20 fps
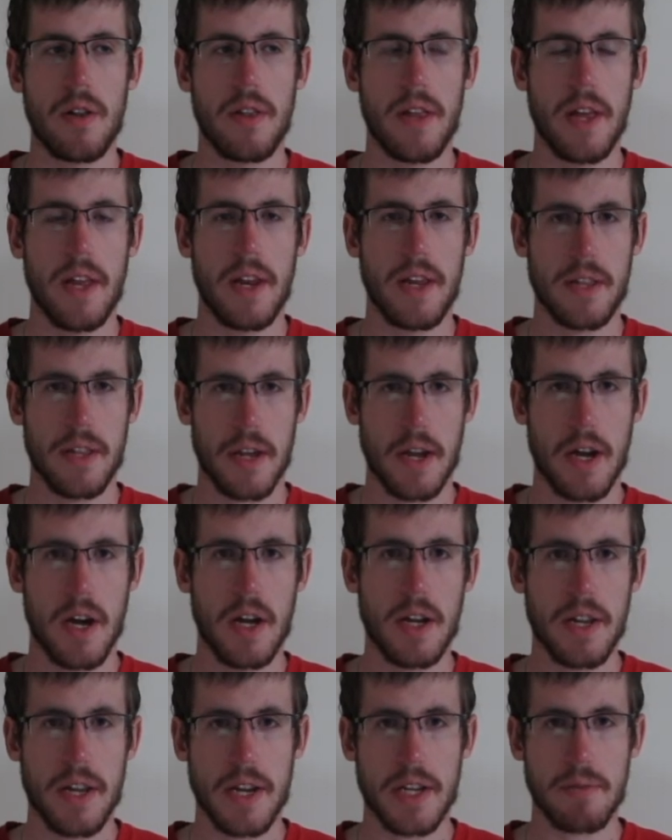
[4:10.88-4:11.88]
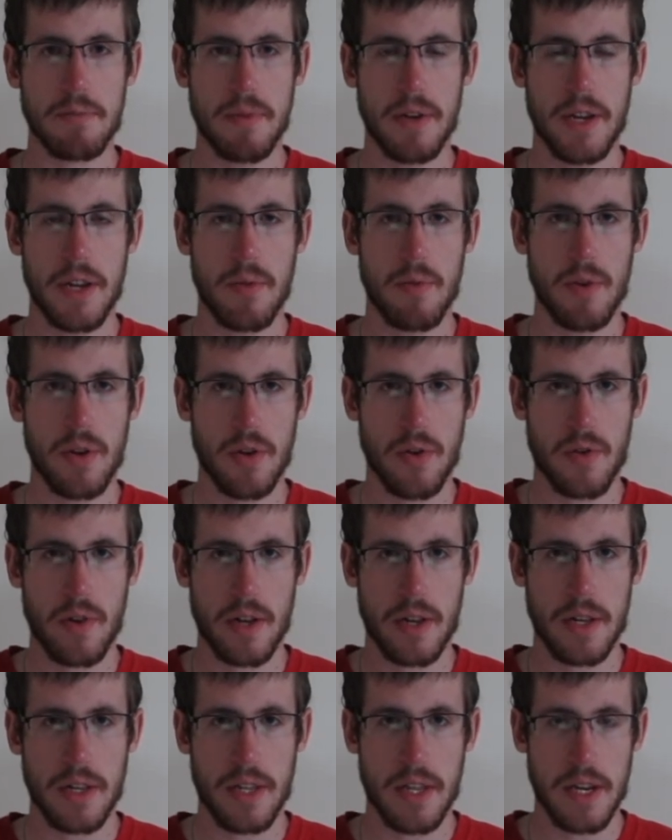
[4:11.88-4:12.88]
then in the context menu, when you
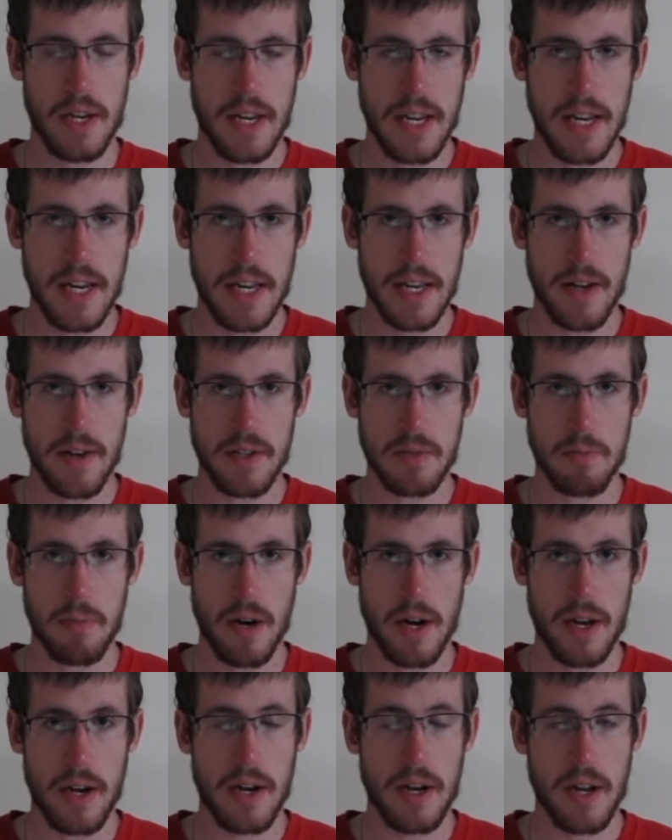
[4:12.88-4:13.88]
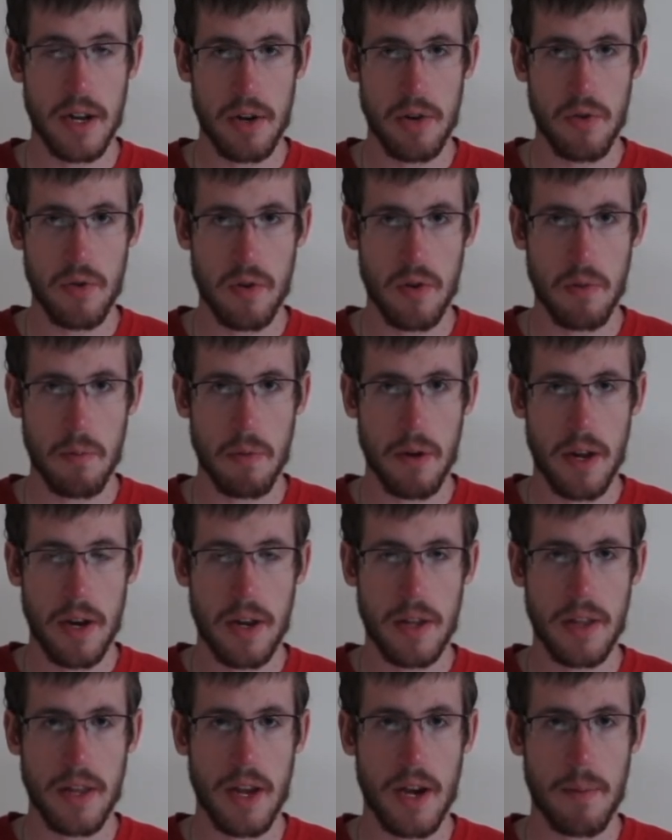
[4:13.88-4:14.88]
click the details button, a new little
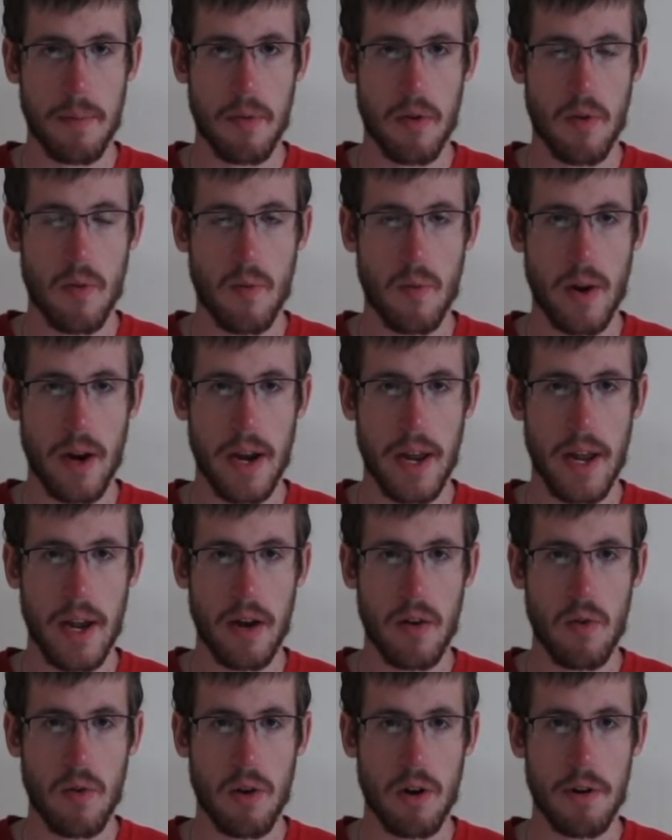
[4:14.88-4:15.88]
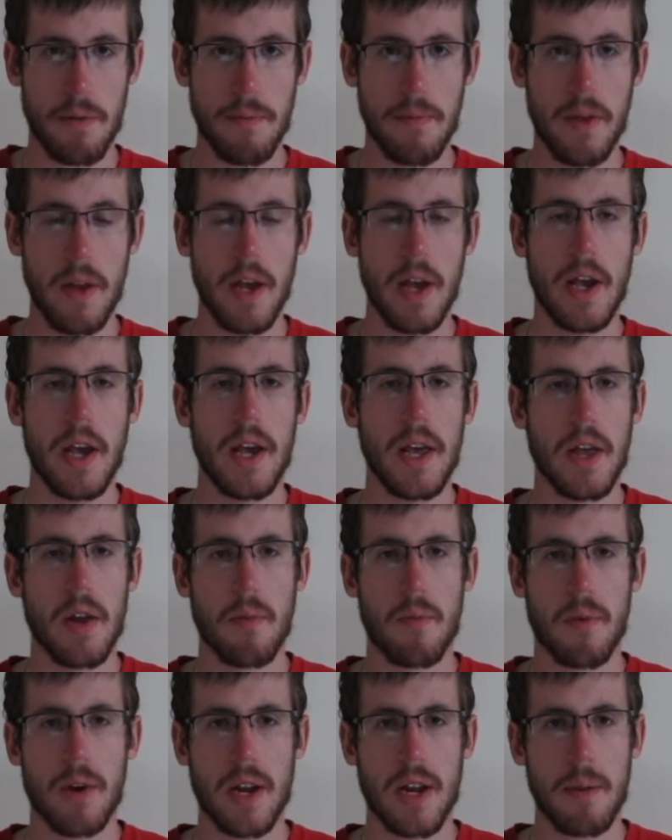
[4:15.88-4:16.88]
button in the upper right-hand corner,
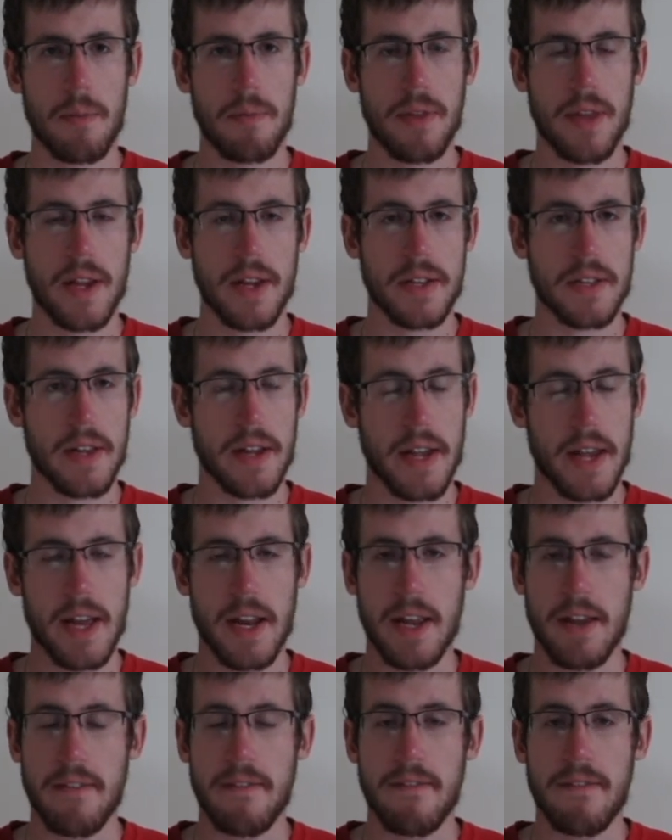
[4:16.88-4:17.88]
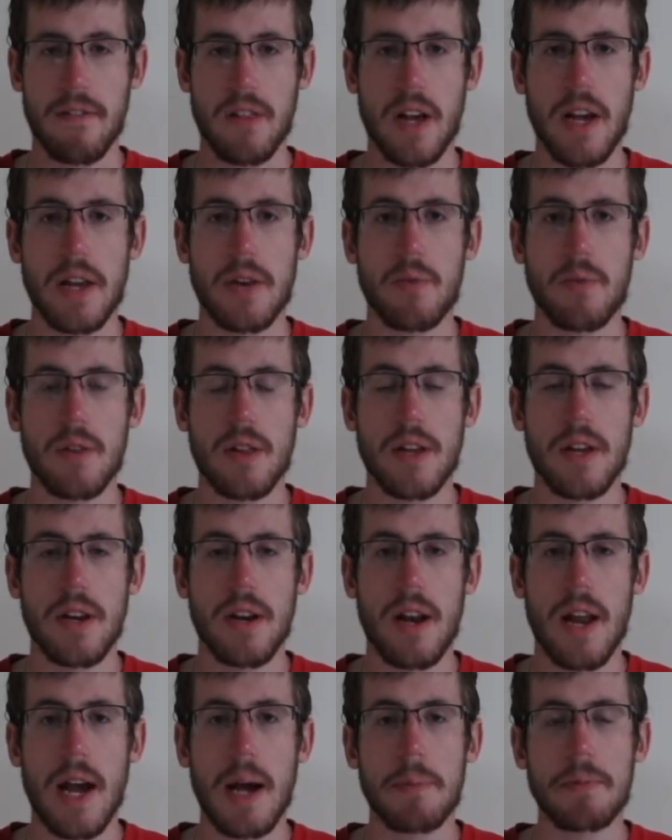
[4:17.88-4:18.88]
it'll bring up things like any
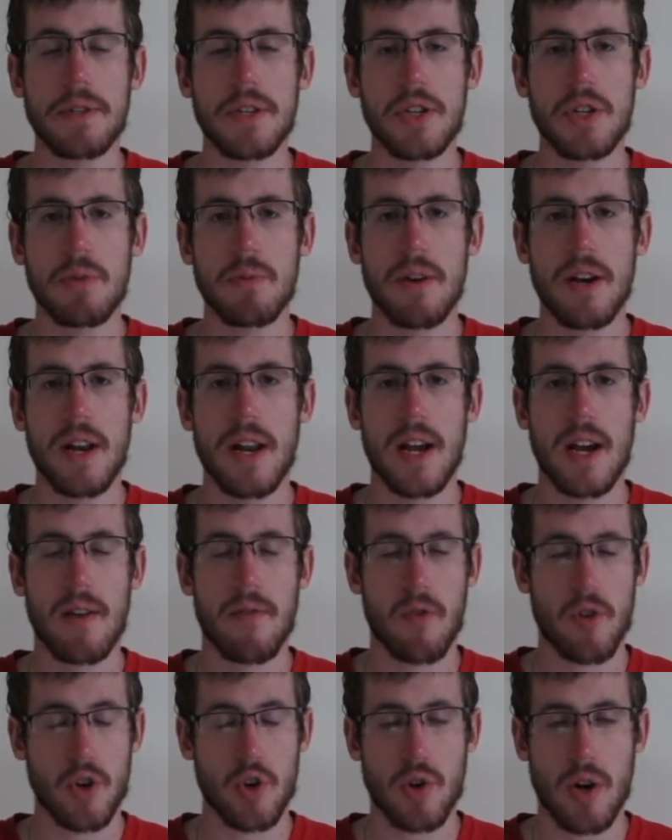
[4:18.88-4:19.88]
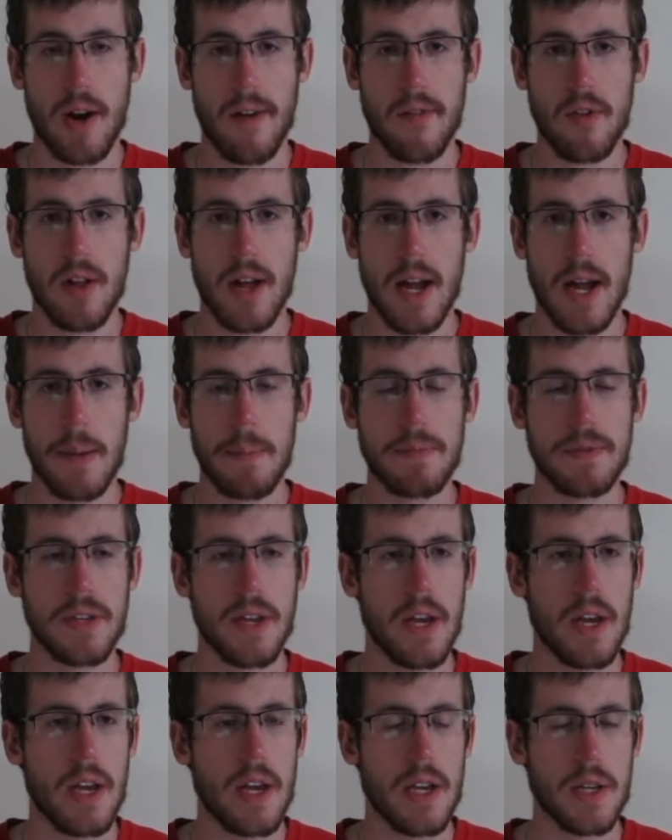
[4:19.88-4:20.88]
flight-related apps that you might have or travel apps,
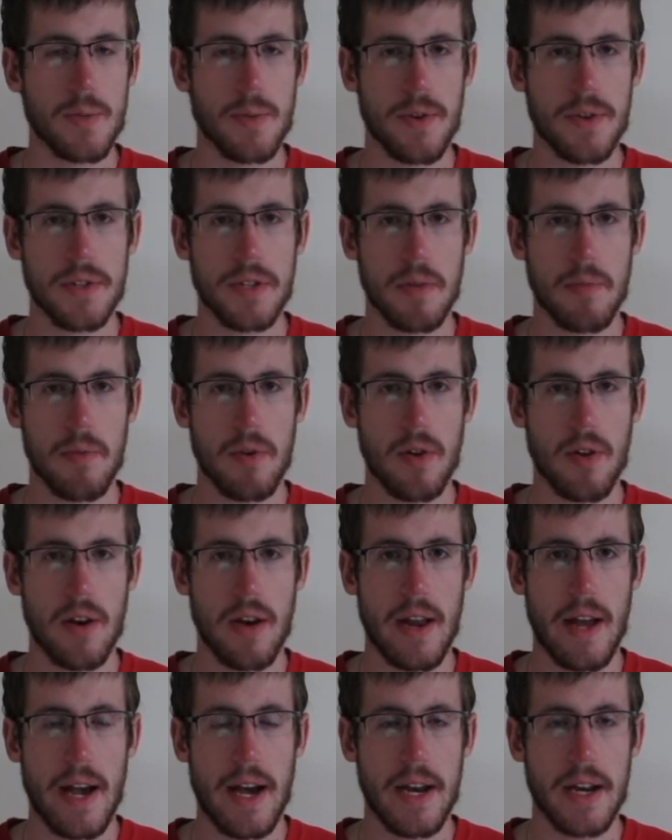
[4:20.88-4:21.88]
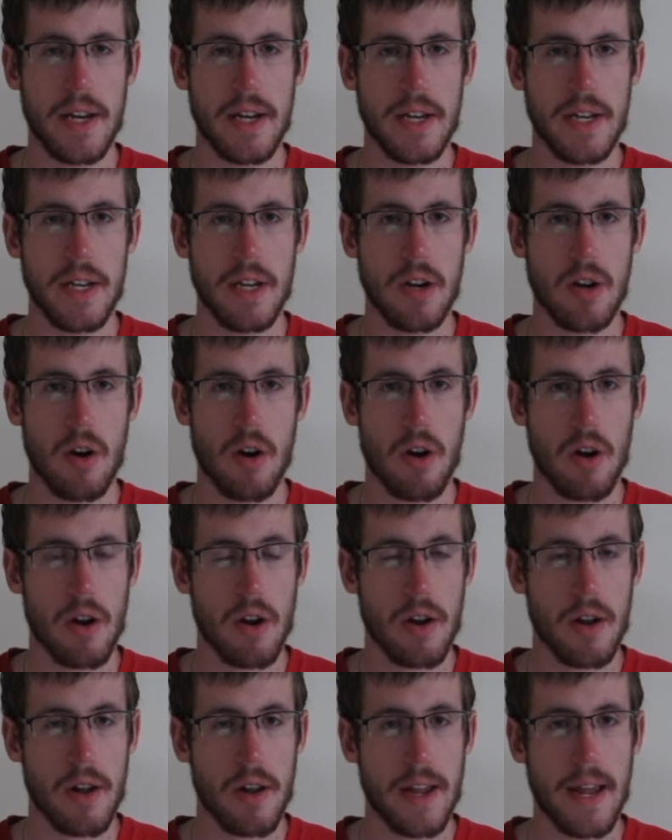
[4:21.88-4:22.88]
as well as the ability to add it to your
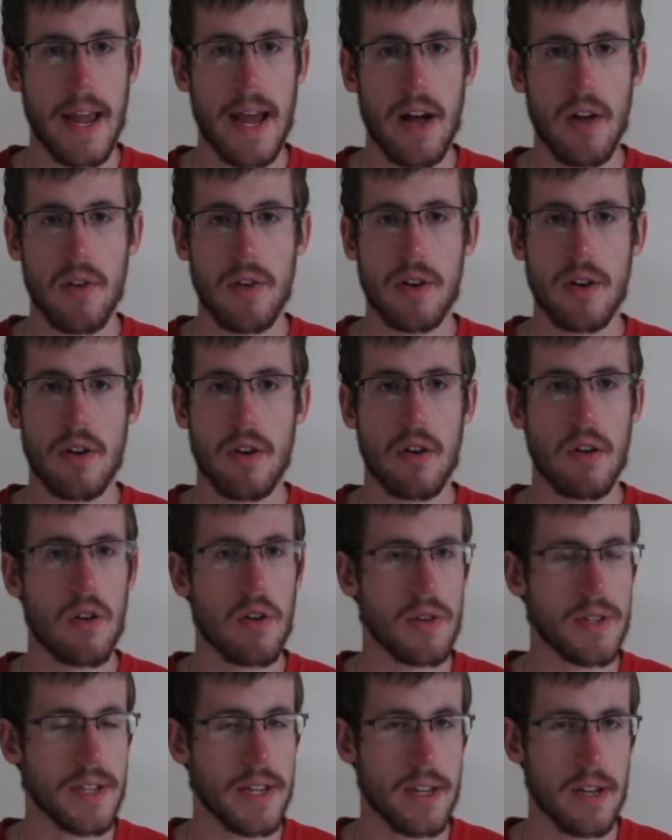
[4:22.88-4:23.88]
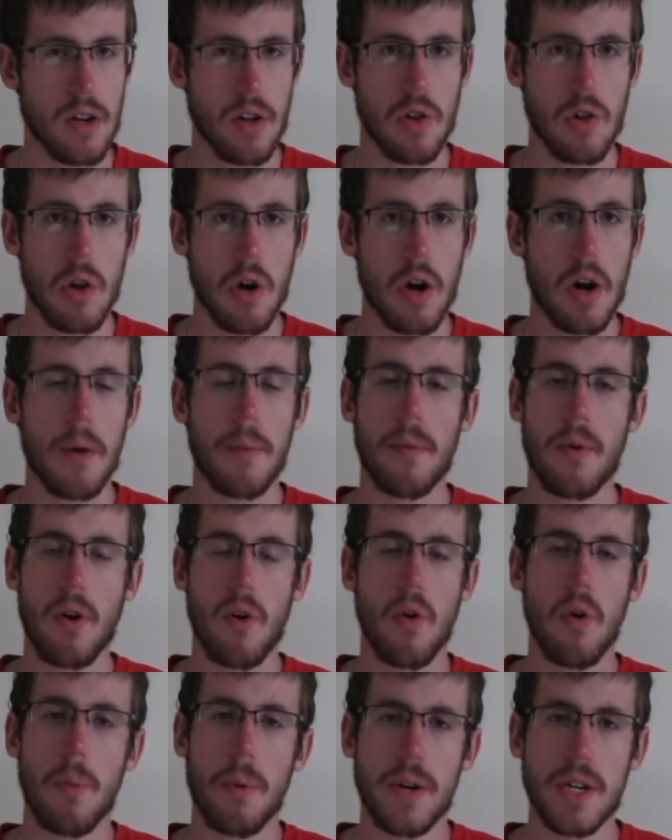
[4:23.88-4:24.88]
calendar or set an alarm or a
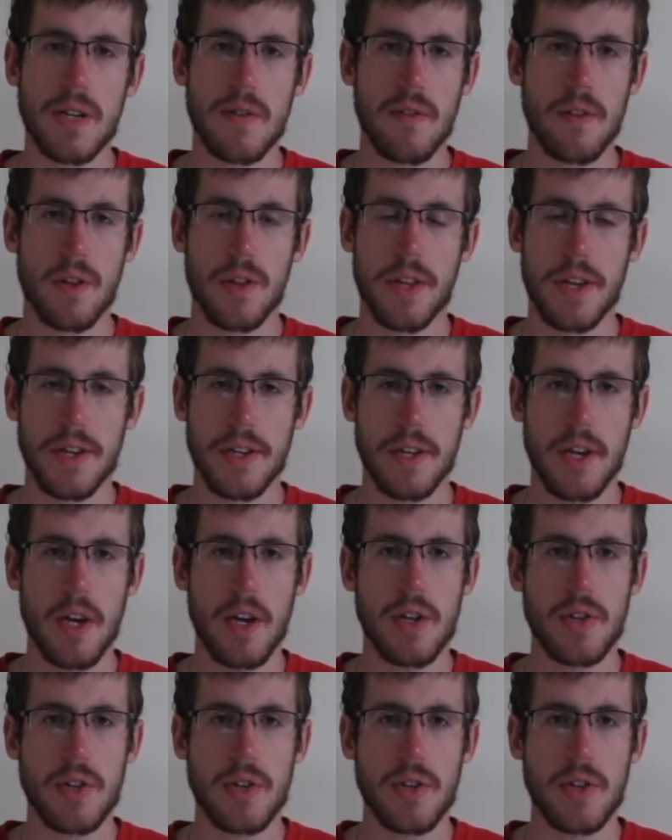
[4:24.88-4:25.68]
whole bunch of other things.